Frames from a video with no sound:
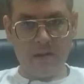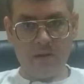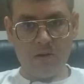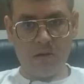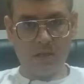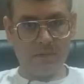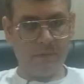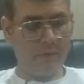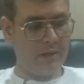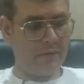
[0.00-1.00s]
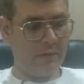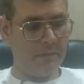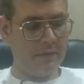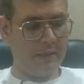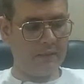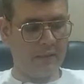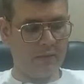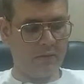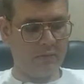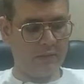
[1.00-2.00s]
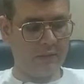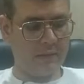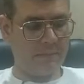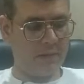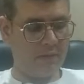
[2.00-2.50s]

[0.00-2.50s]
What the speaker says: Okay, what will be the result of this game now?